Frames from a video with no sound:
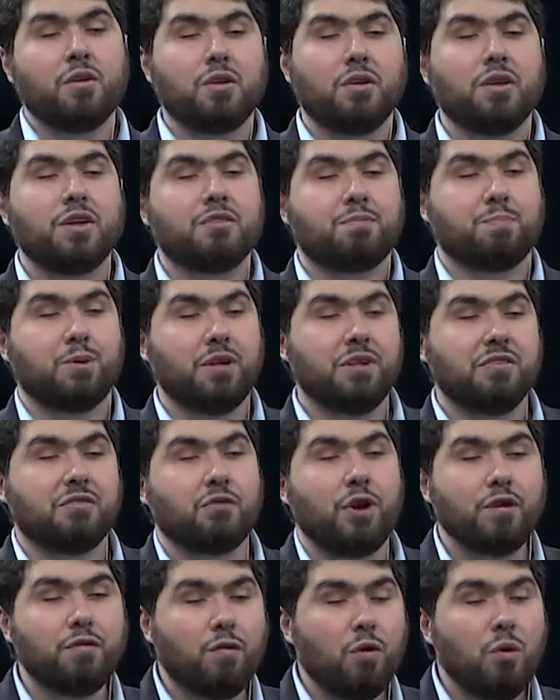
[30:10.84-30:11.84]
It's pretty
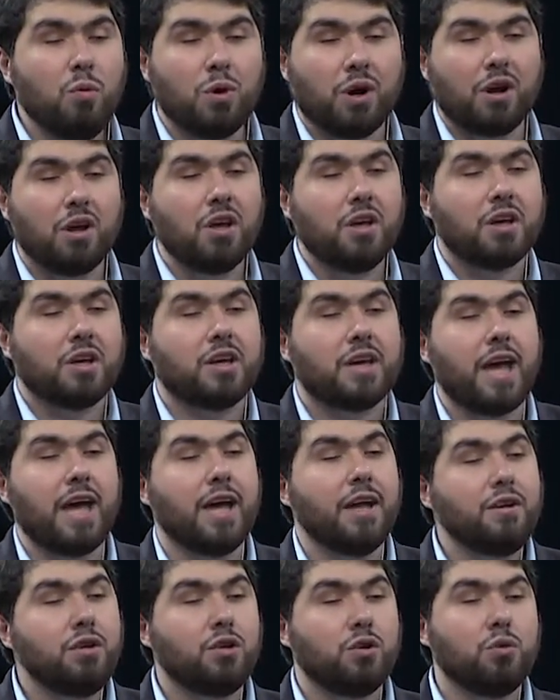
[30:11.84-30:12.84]
straightforward.
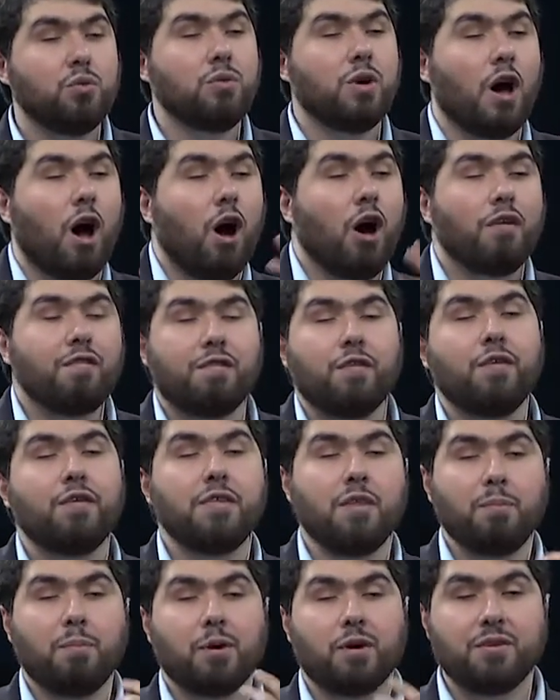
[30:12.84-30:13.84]
Can you offer
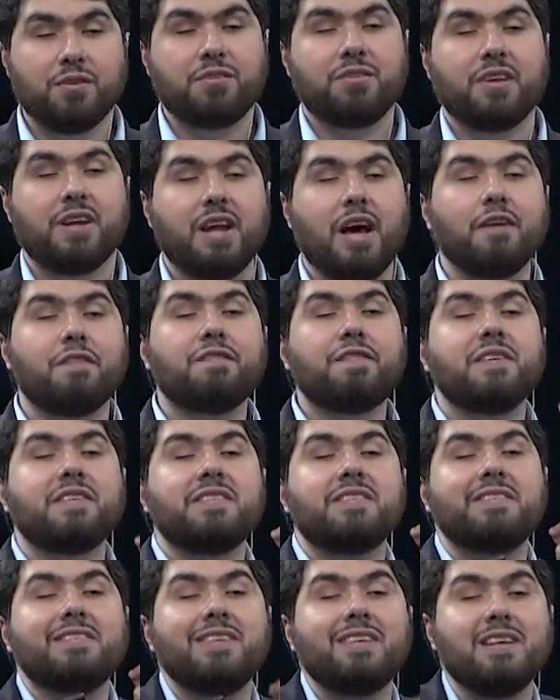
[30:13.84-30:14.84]
the person a
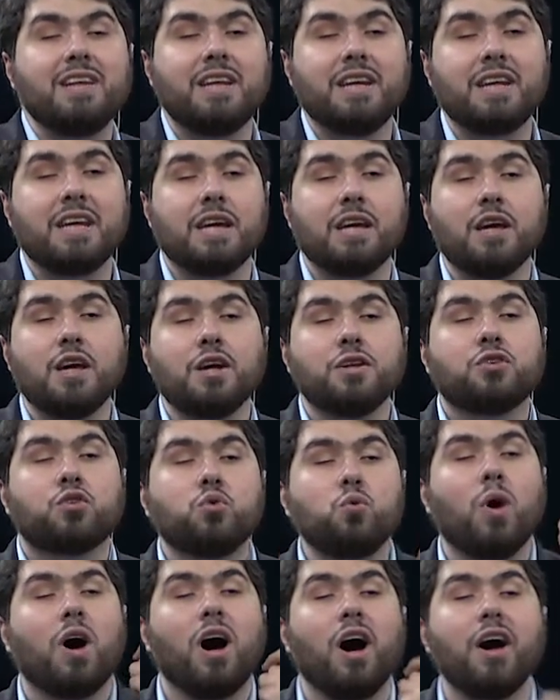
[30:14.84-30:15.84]
facility to
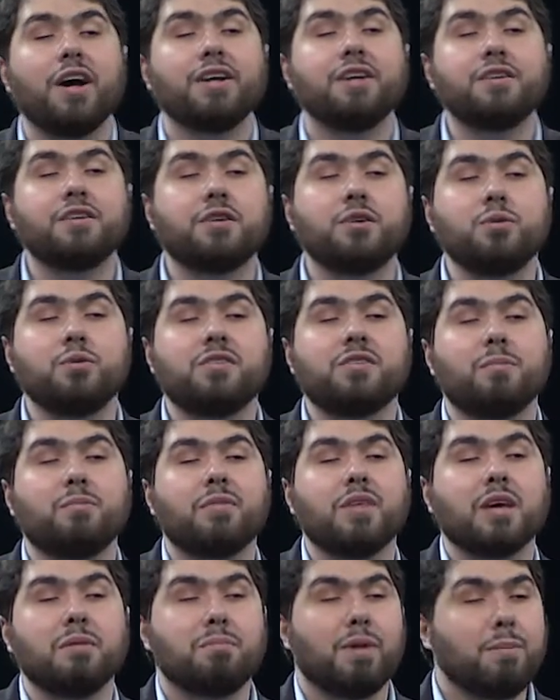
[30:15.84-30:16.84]
undo
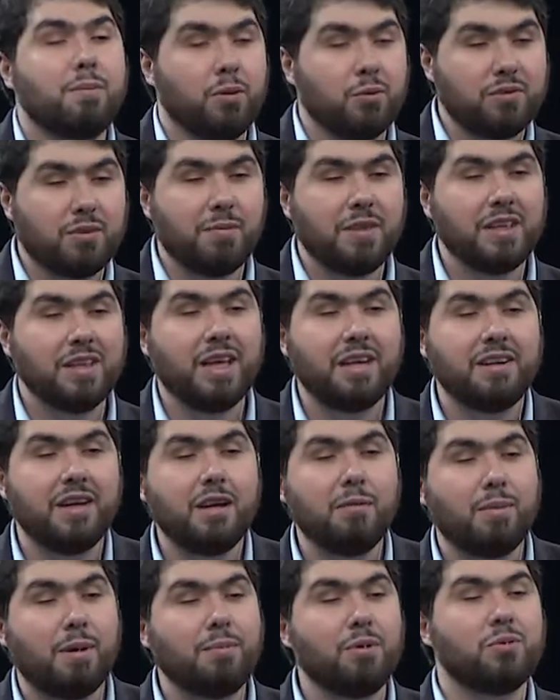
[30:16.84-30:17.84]
something? Maybe it was something they
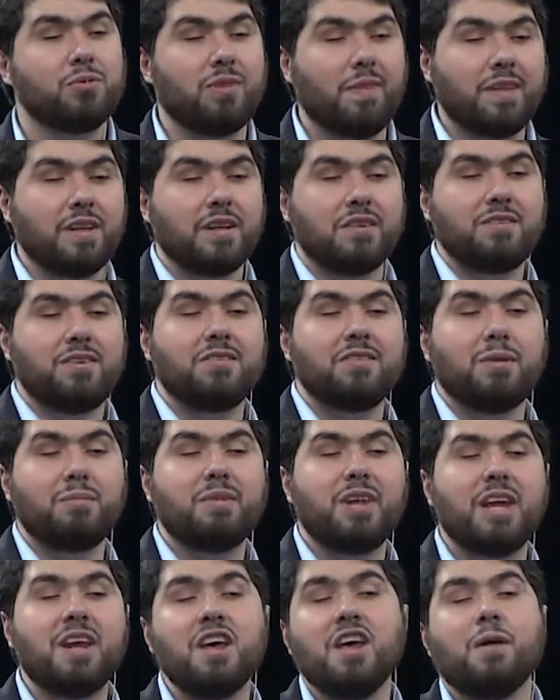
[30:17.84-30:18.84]
did, maybe it was something the system
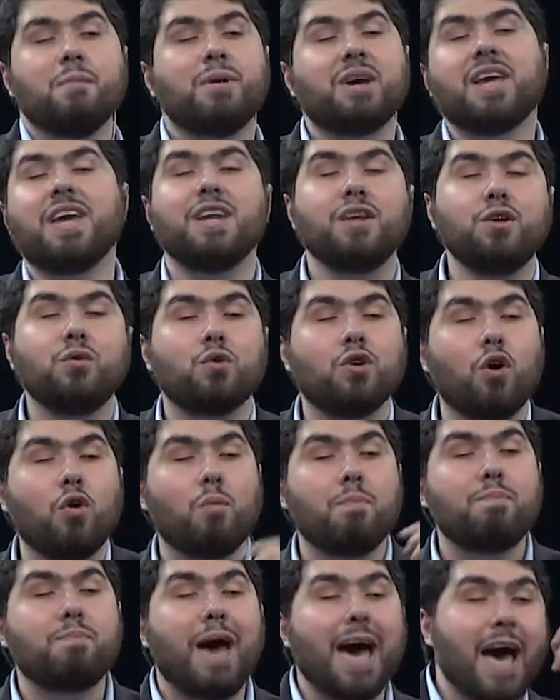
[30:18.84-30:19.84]
did, but can you go
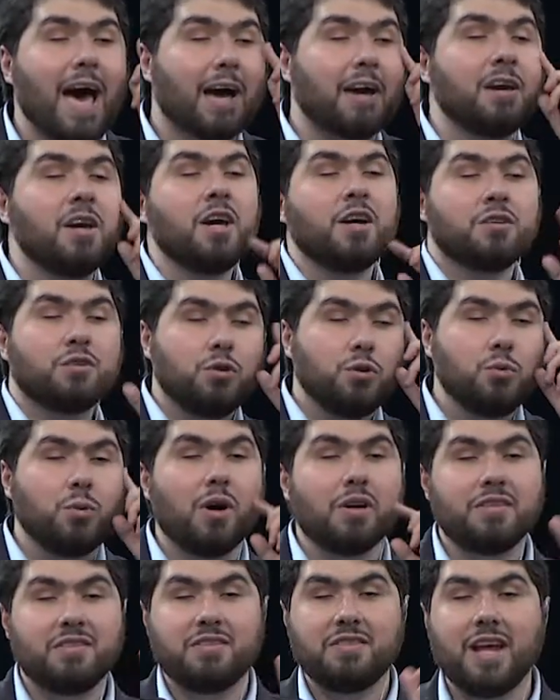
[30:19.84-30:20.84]
back to
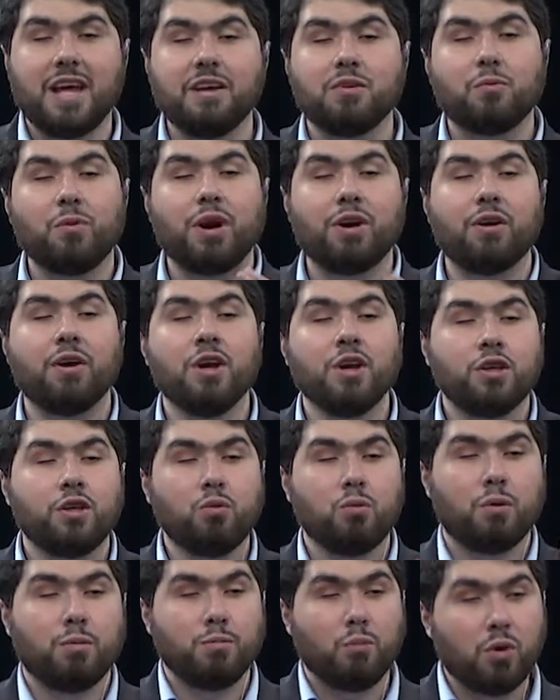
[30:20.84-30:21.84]
a state where you
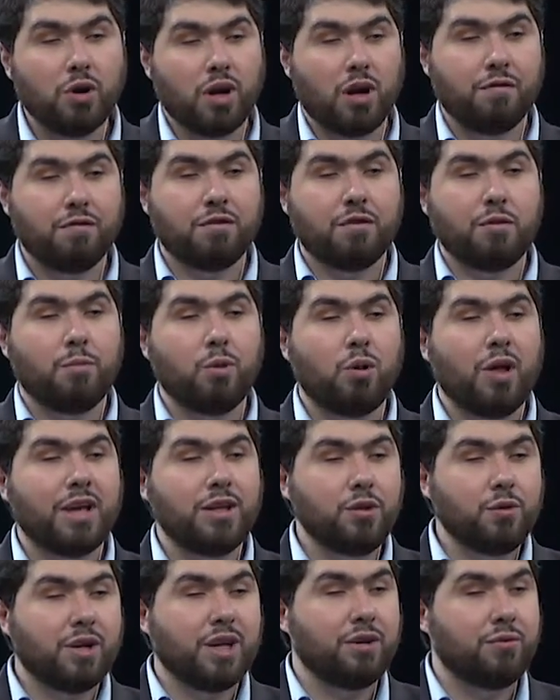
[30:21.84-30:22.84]
were more comfortable and
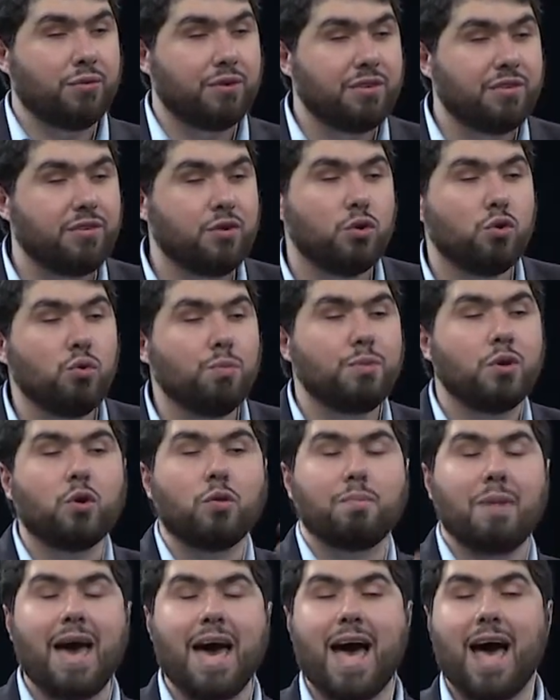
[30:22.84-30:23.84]
you can resume your
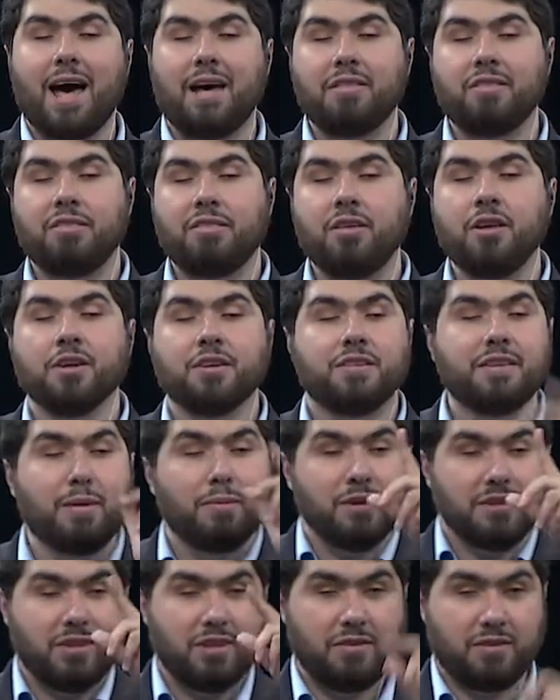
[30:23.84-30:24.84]
path? Does that
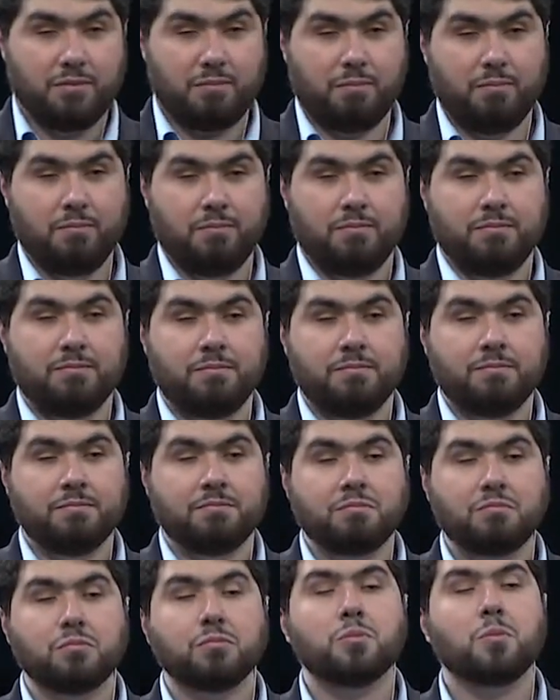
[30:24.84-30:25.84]
make sense? Yes.
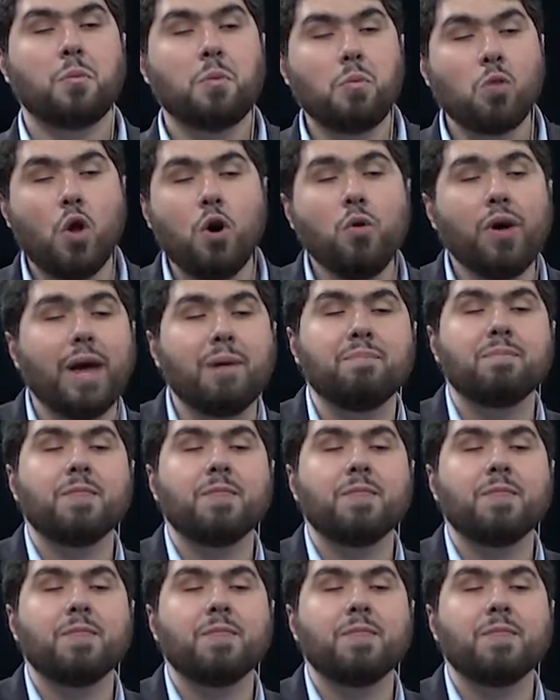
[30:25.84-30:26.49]
Okay,